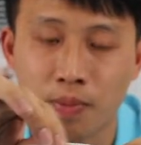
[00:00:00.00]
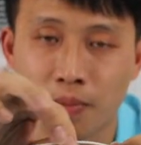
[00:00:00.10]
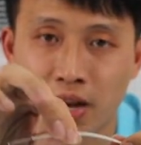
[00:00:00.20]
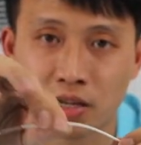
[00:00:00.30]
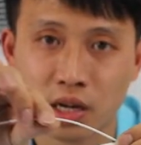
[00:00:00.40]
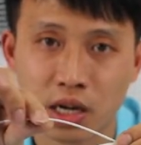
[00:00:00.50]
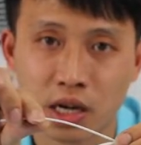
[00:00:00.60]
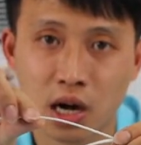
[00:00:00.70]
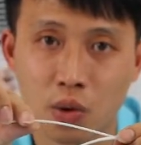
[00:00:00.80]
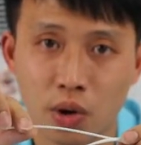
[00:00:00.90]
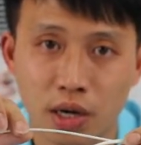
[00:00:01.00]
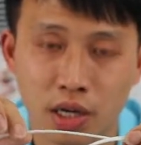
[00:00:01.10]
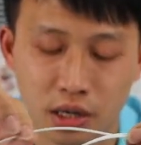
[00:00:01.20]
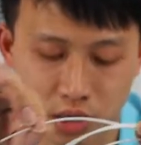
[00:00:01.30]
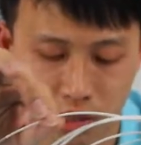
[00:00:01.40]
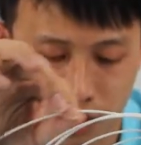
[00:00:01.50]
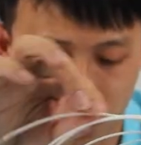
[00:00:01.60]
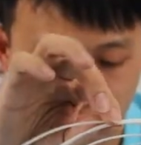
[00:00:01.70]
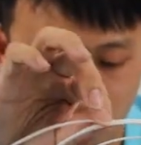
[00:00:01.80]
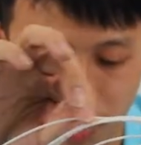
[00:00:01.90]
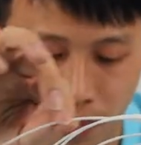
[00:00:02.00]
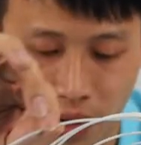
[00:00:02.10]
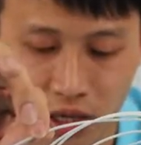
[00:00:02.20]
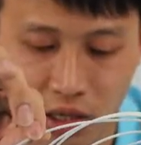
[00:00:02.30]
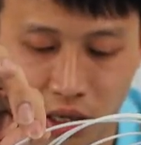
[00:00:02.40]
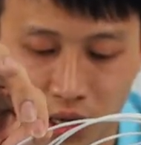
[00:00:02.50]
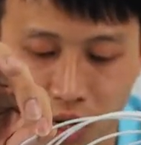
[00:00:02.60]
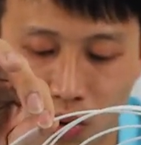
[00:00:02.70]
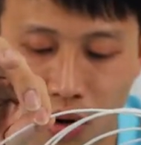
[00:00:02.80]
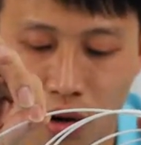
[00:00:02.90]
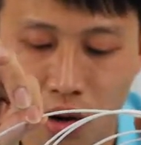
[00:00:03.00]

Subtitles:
plastic cover here. The plastic cover.